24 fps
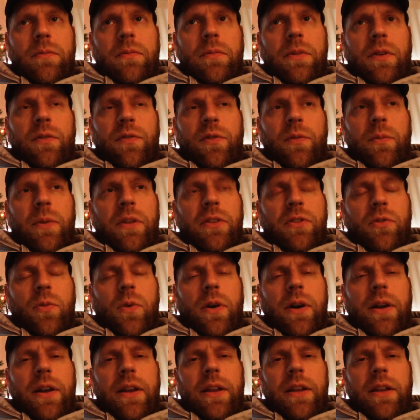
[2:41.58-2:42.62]
If you've been
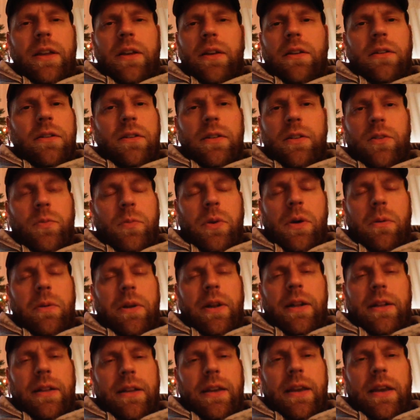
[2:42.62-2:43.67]
squatting a year, it's probably
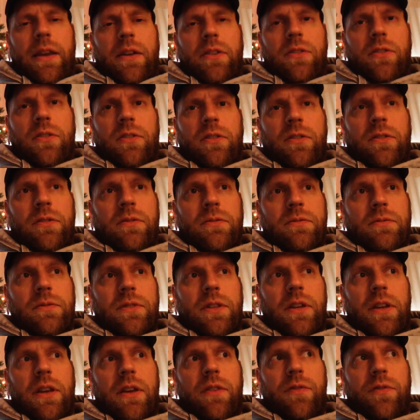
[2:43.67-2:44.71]
not the case.
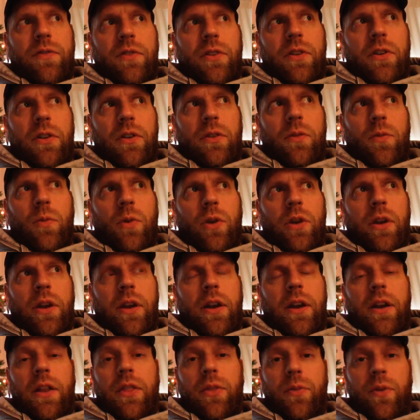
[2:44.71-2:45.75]
If you're working
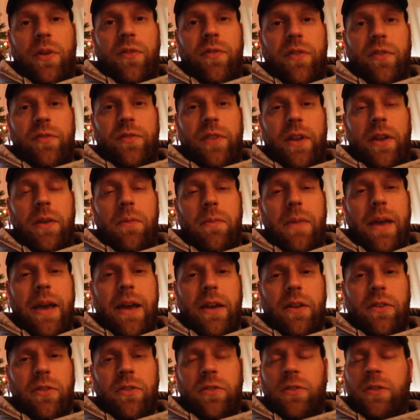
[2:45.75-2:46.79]
on a 315
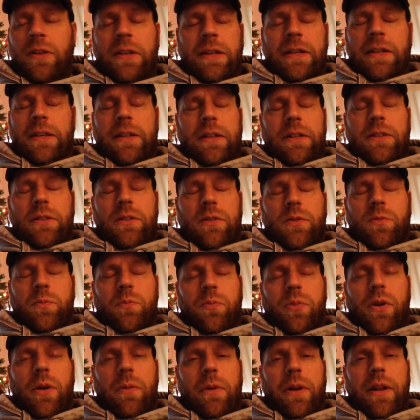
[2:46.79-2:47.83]
max, it's
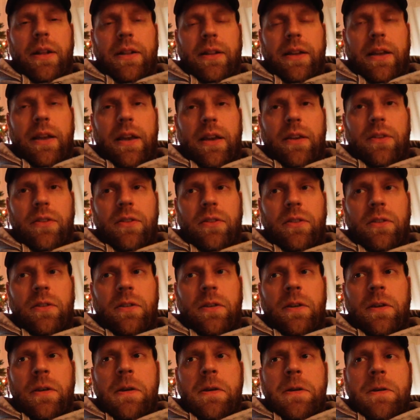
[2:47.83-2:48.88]
probably not the case.
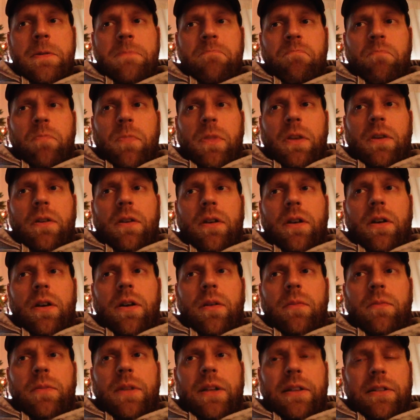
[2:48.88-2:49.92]

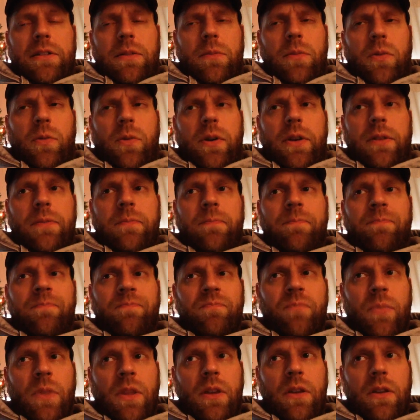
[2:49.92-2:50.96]
That's number one.
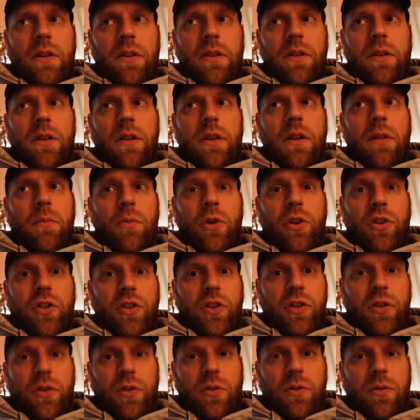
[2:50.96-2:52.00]
Number
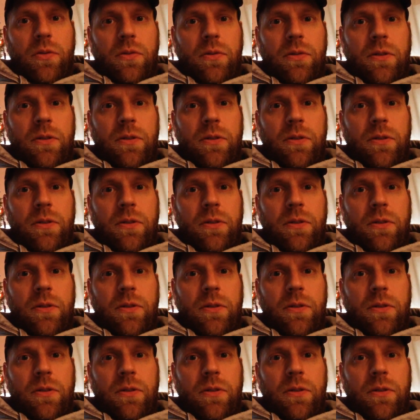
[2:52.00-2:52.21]
two,